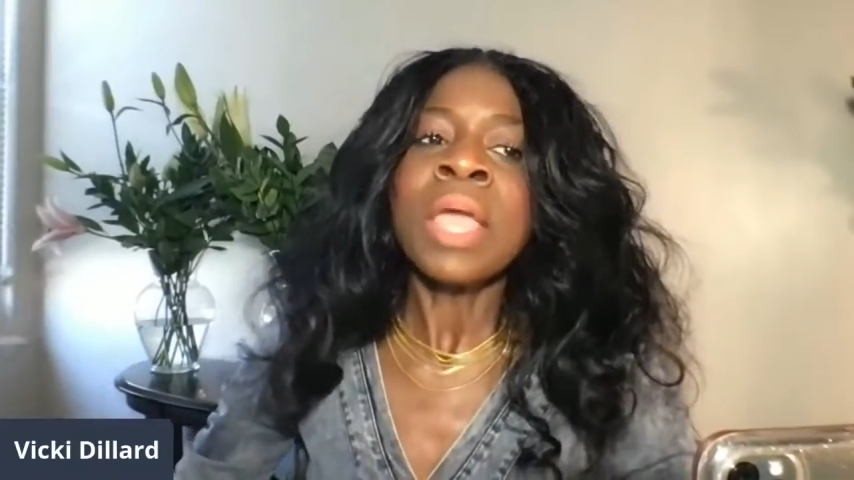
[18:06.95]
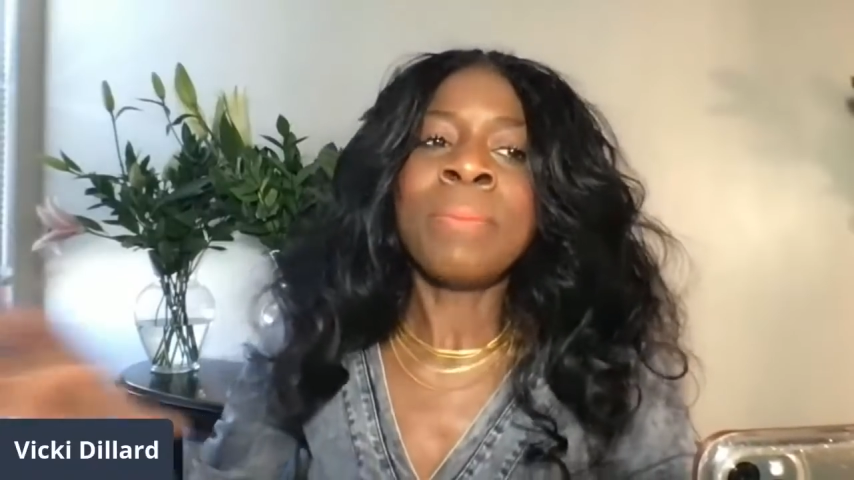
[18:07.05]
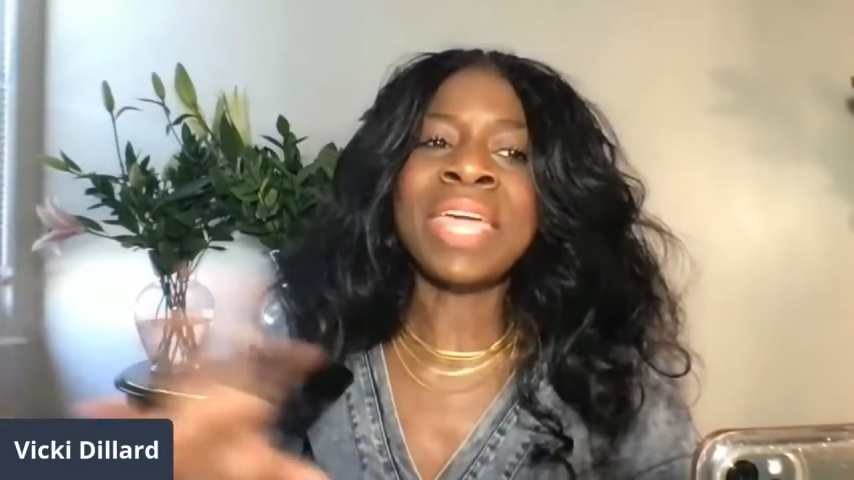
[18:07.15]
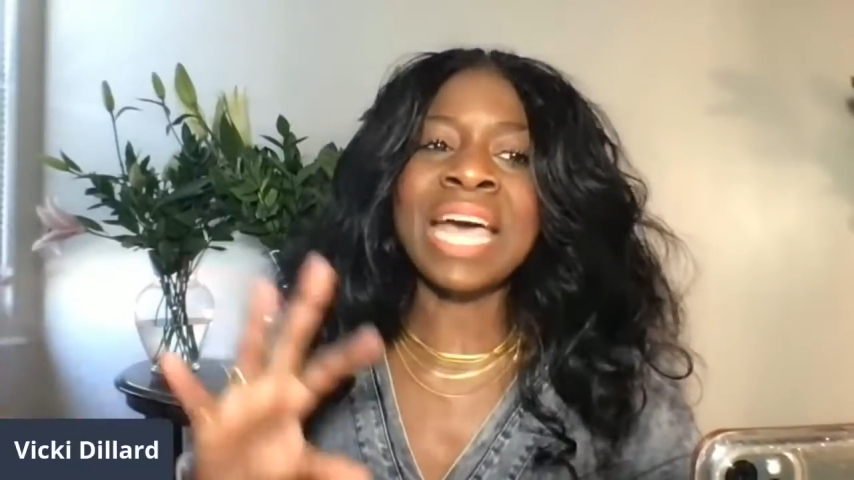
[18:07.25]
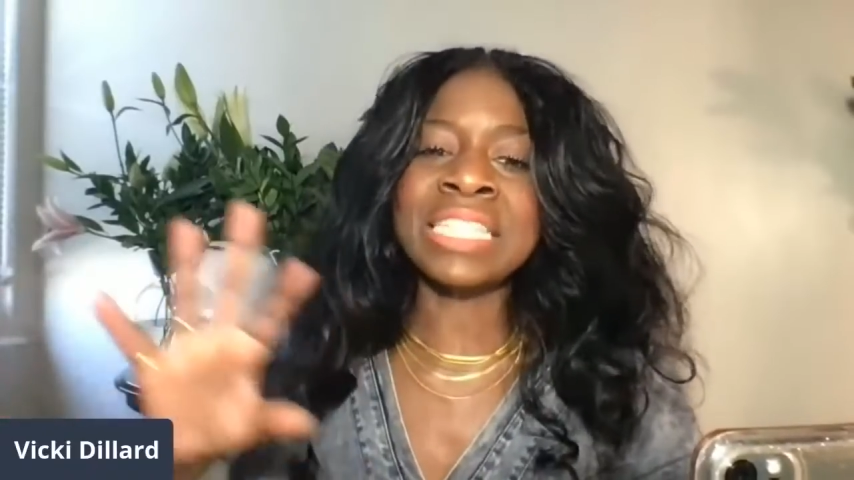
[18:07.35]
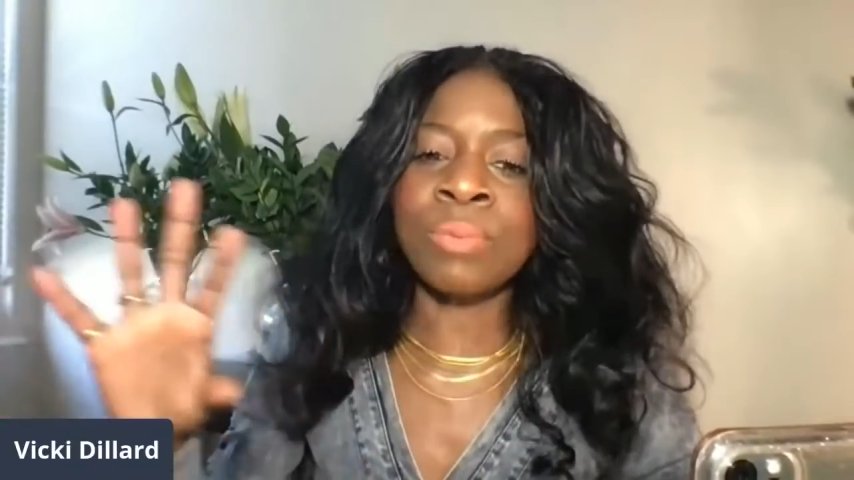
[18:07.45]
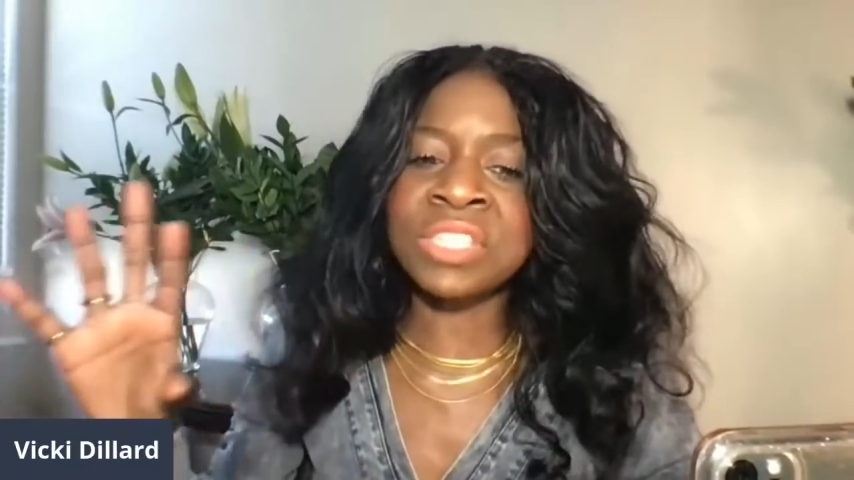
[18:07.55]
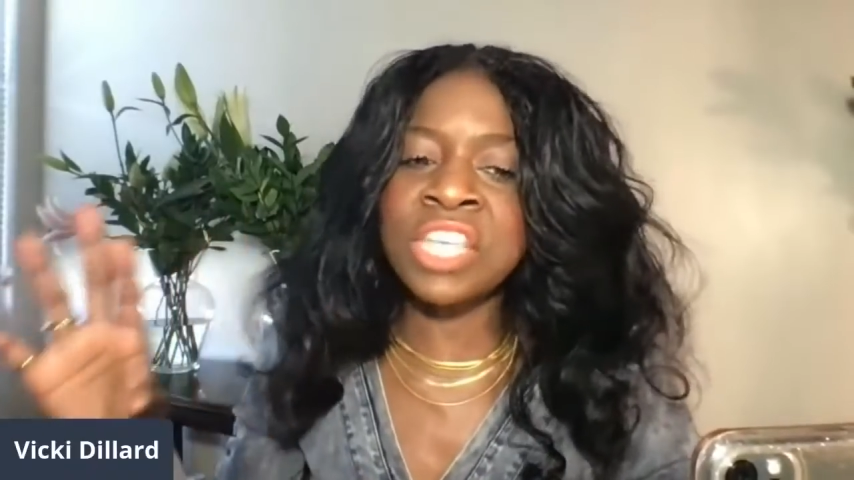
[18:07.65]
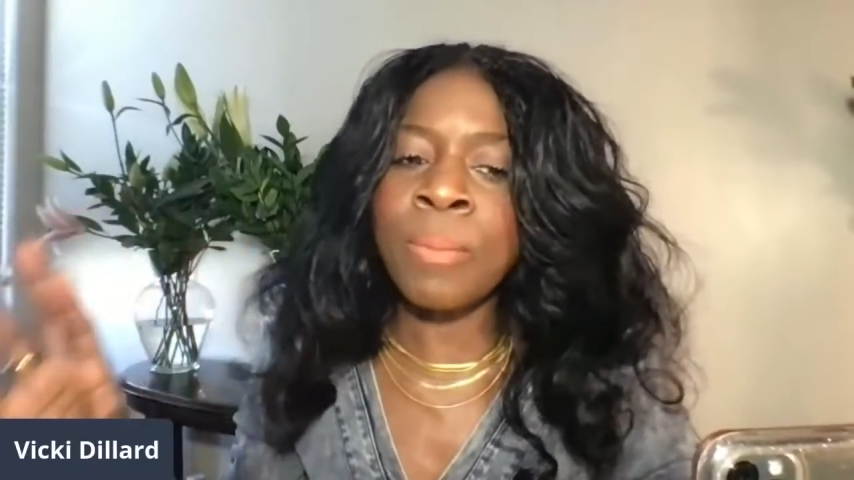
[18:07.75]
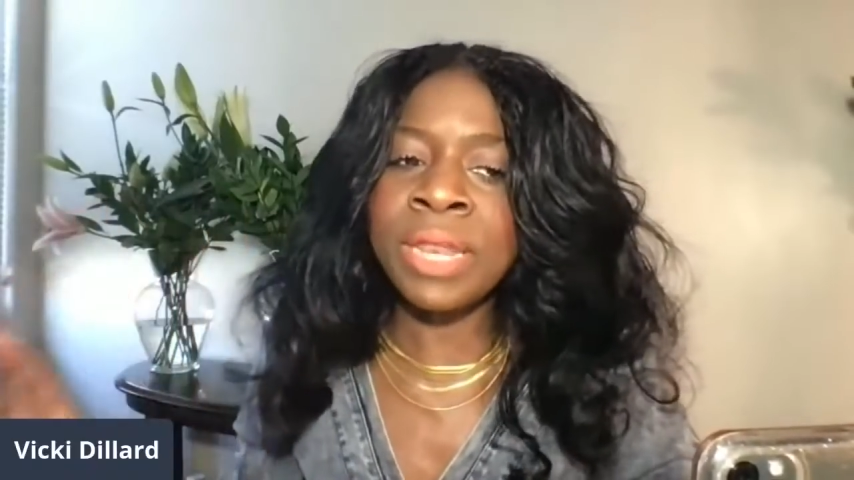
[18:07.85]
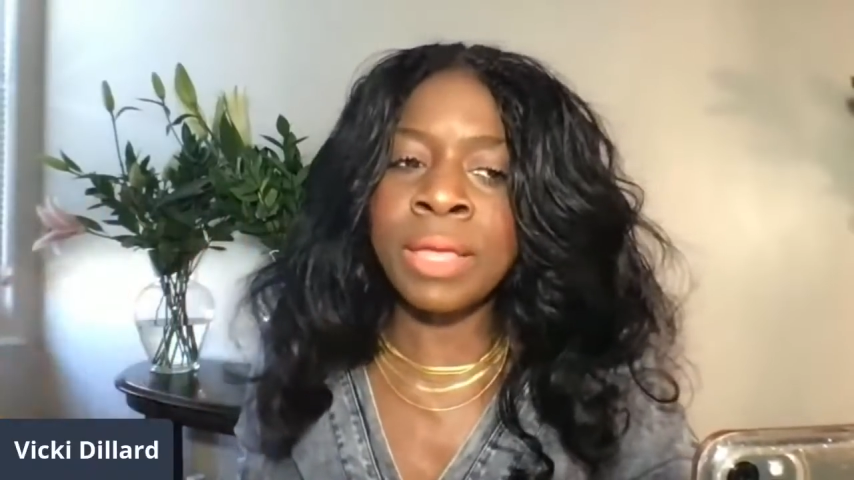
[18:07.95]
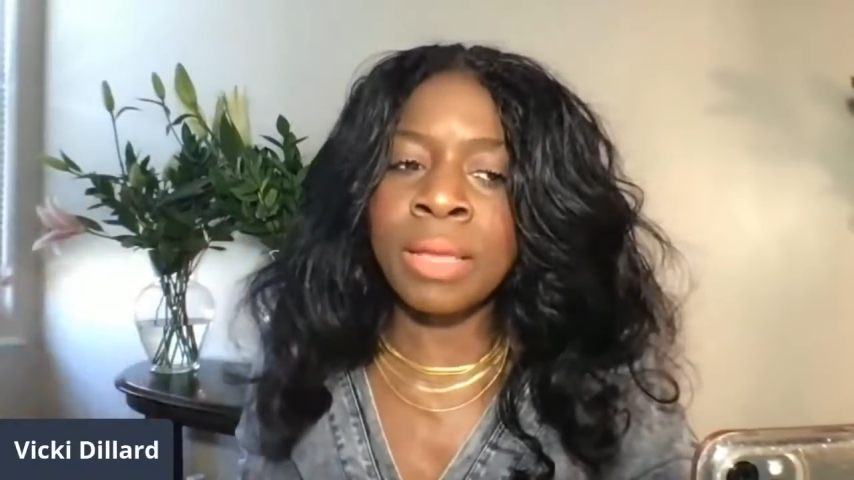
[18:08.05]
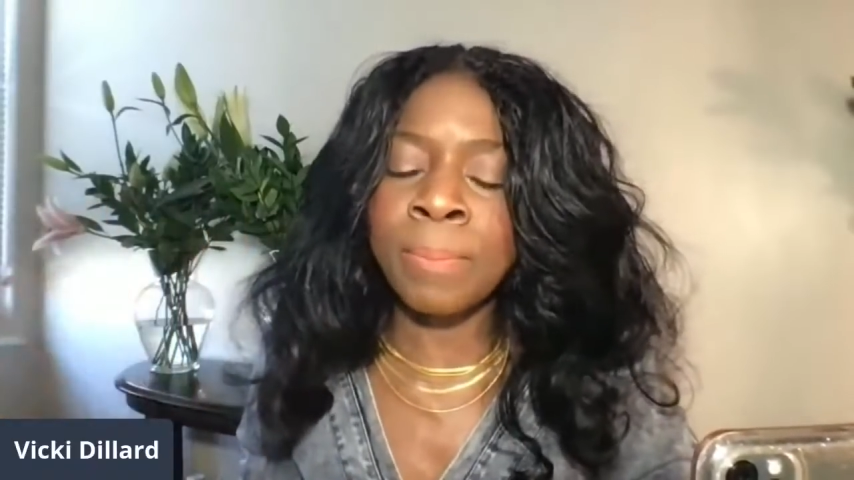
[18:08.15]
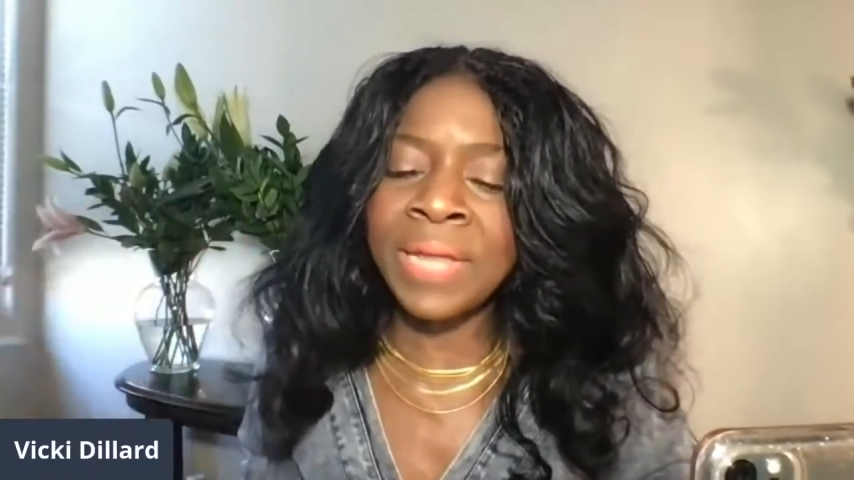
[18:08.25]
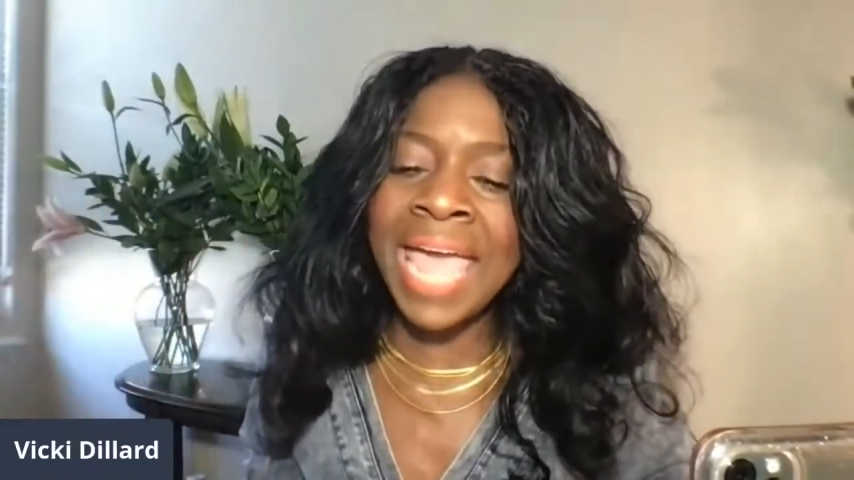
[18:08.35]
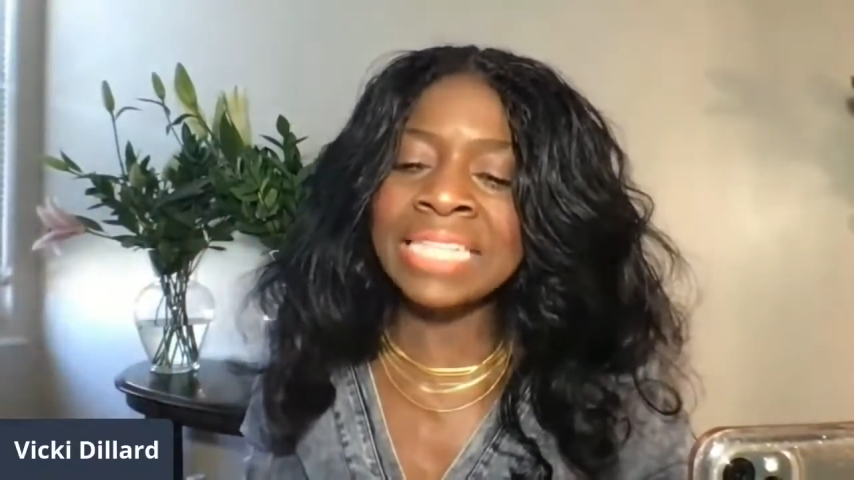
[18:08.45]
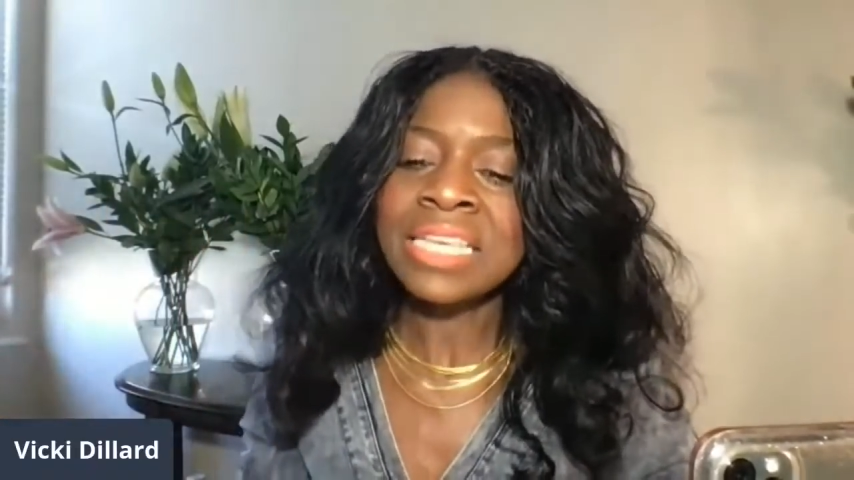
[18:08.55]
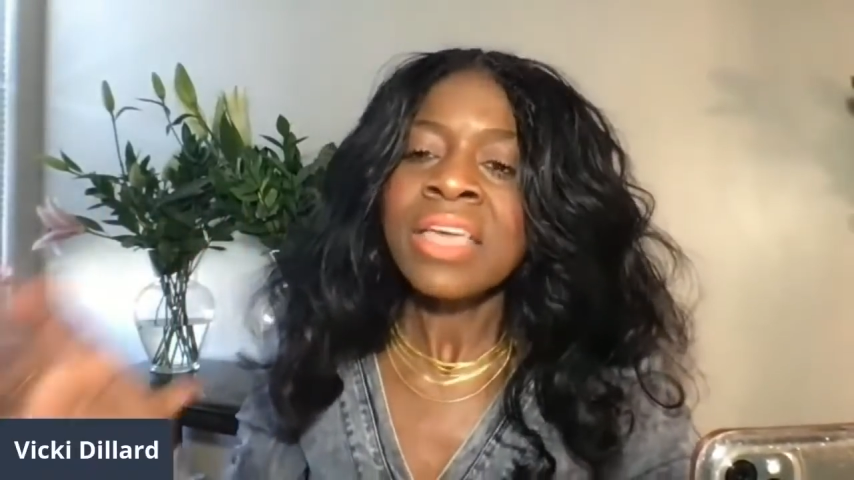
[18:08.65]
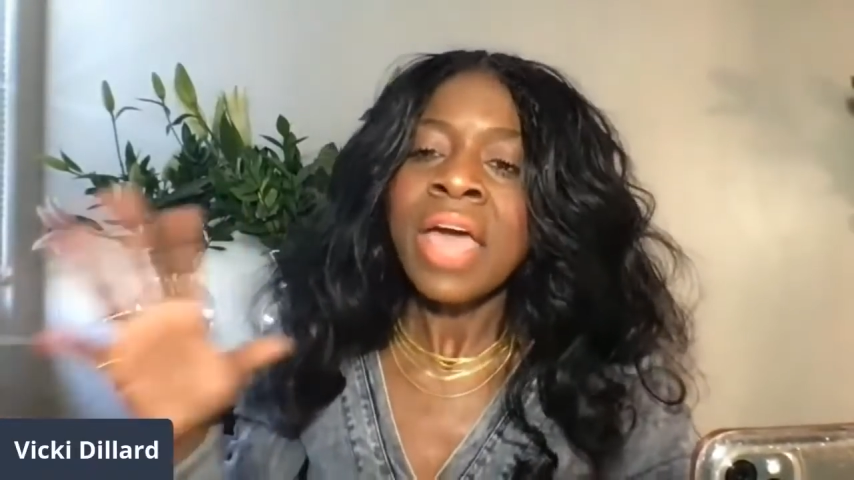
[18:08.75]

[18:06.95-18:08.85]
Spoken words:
because there was so many complaints